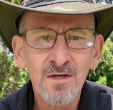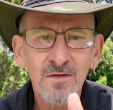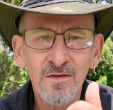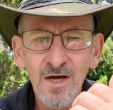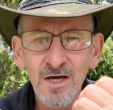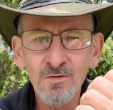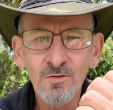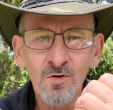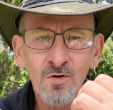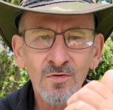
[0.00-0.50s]

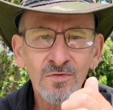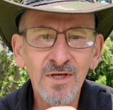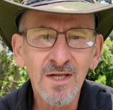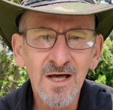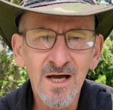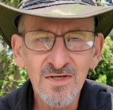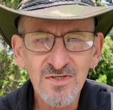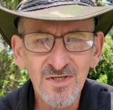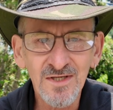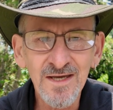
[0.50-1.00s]
they were on their
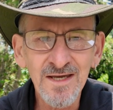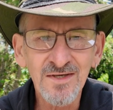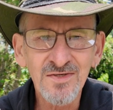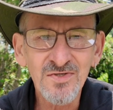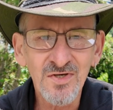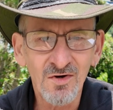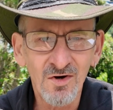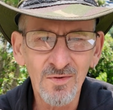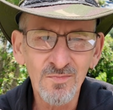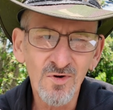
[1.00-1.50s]
last leg,
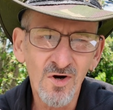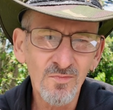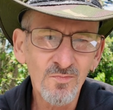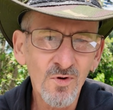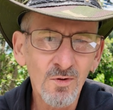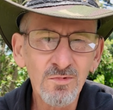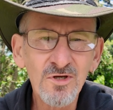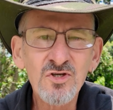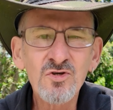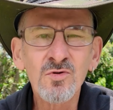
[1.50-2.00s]
so I
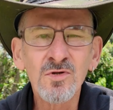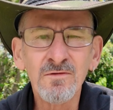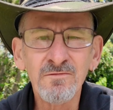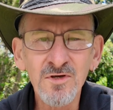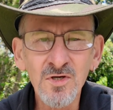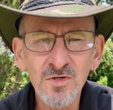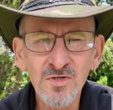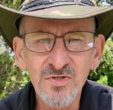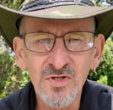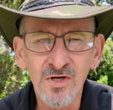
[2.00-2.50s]
probably shouldn't
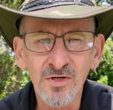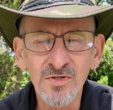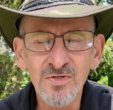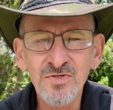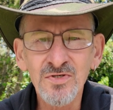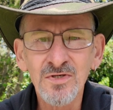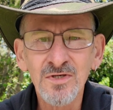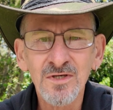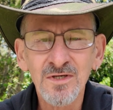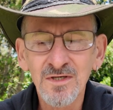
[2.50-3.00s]
have used
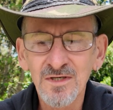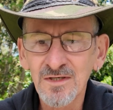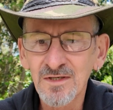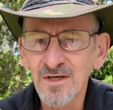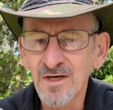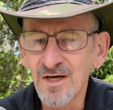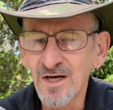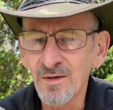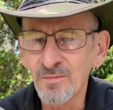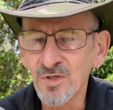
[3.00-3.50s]
those.
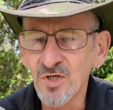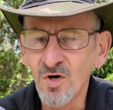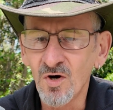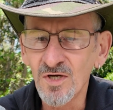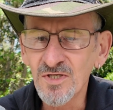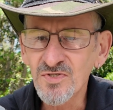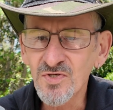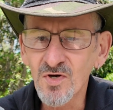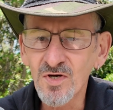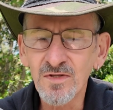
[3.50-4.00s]
In
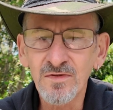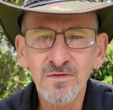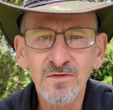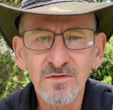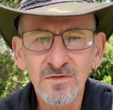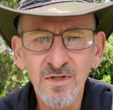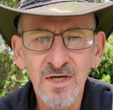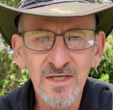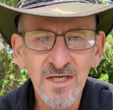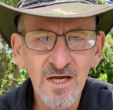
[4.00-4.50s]
hindsight,
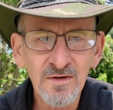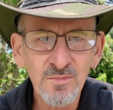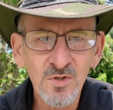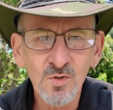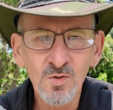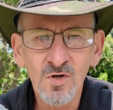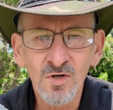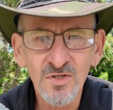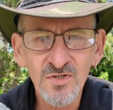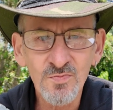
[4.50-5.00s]
they gave me
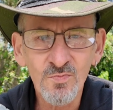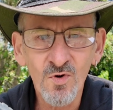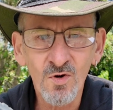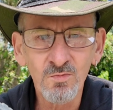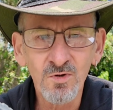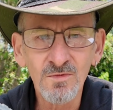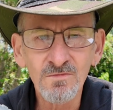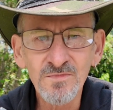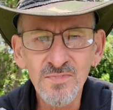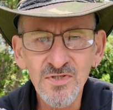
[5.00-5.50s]
all kinds of
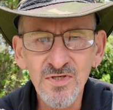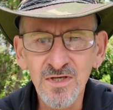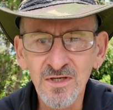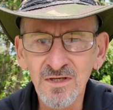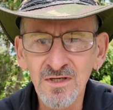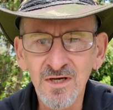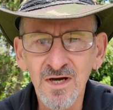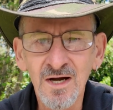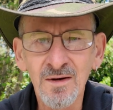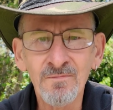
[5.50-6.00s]
problems,
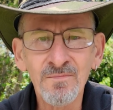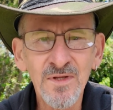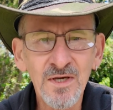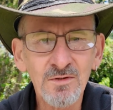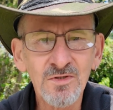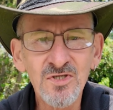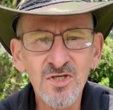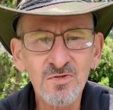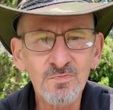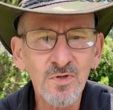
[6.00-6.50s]
and that
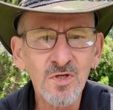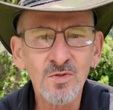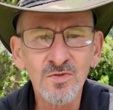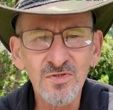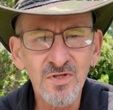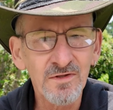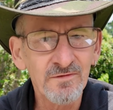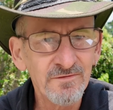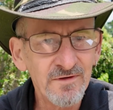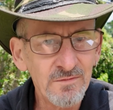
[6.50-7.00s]
was just
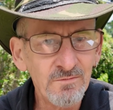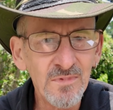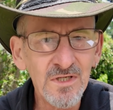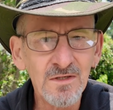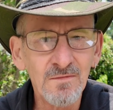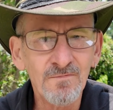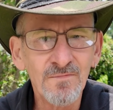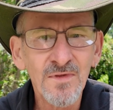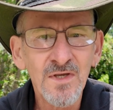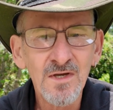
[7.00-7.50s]
because of the
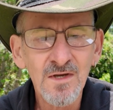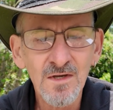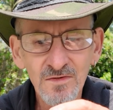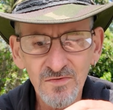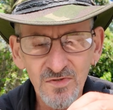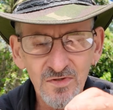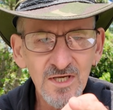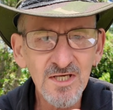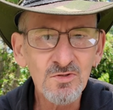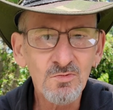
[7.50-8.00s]
fitment.
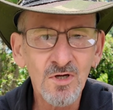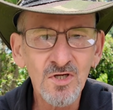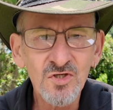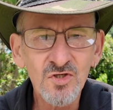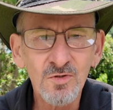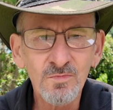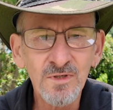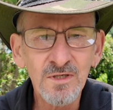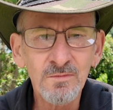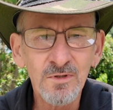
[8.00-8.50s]
So these ones
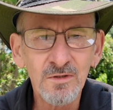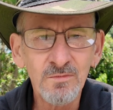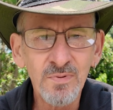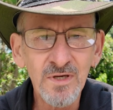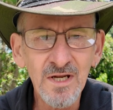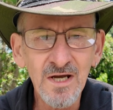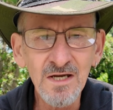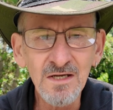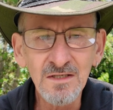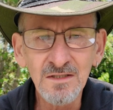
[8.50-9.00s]
should be a bit
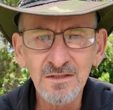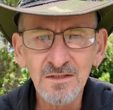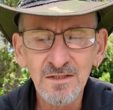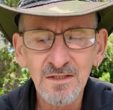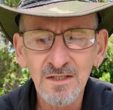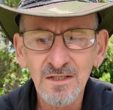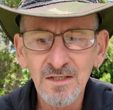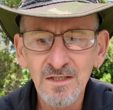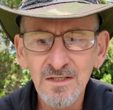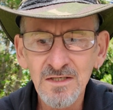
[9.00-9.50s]
better.
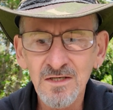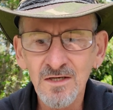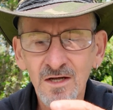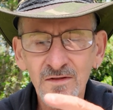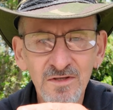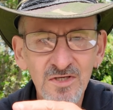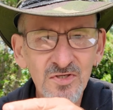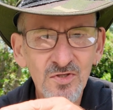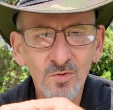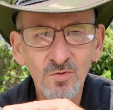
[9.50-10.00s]
You know,
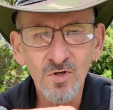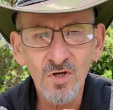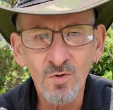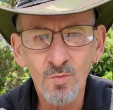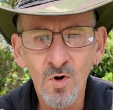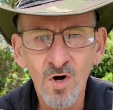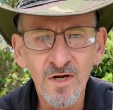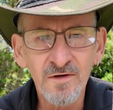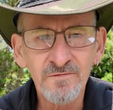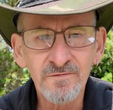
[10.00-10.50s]
they're still not a
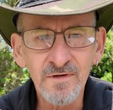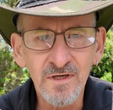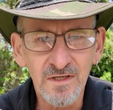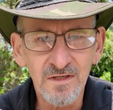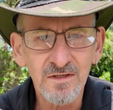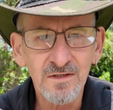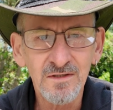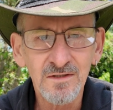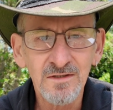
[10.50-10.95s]
wide fit,